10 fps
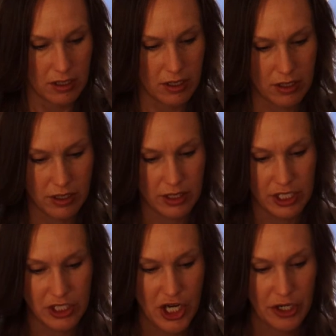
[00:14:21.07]

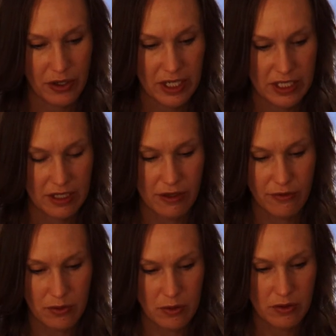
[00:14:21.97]
The Chariot and the
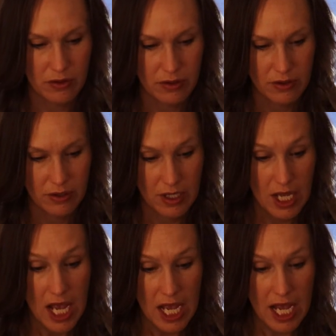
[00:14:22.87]
Fool.
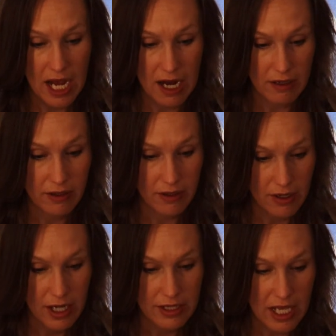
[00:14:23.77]
Yeah,
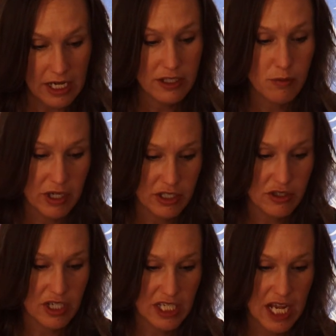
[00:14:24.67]
that is what it's
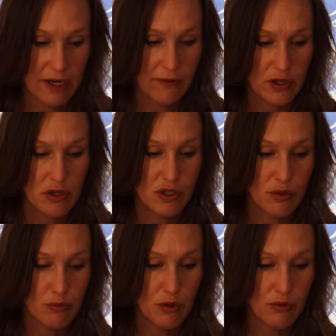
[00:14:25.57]
gonna take for you
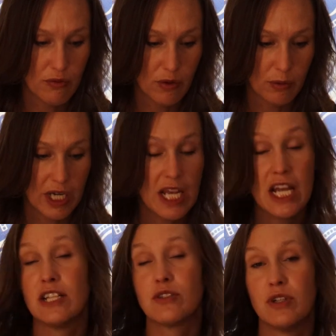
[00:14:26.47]
to move forward.
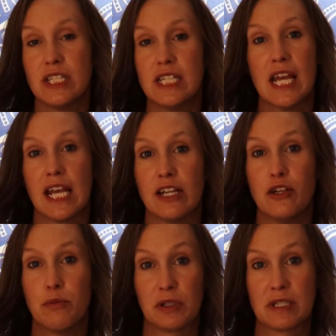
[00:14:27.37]
It's going to take a
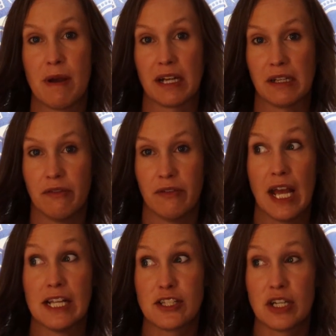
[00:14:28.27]
new perspective.
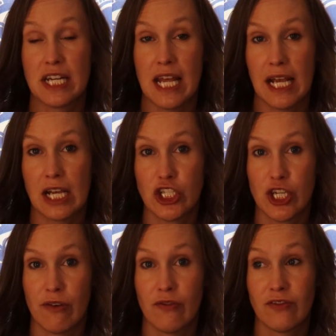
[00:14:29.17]
It's gonna take a
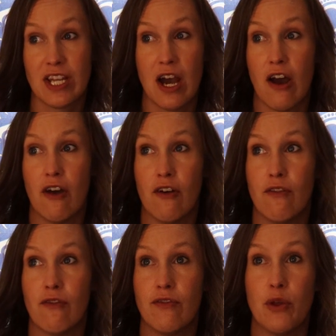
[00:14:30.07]
shift
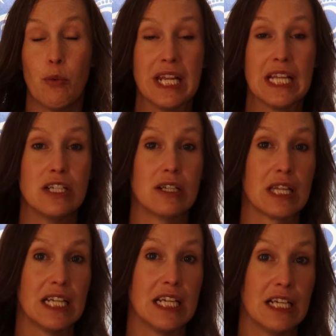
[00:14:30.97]
of the way that you're
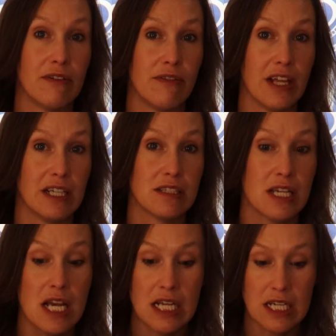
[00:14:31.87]
thinking of things.
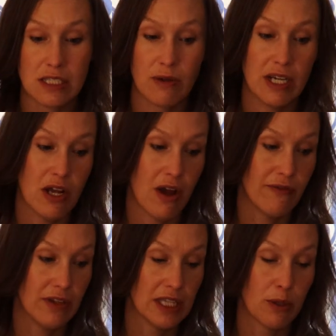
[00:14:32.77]
Because right now I
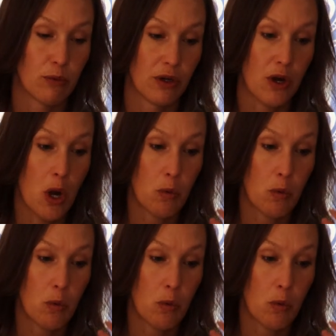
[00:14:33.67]
feel like we're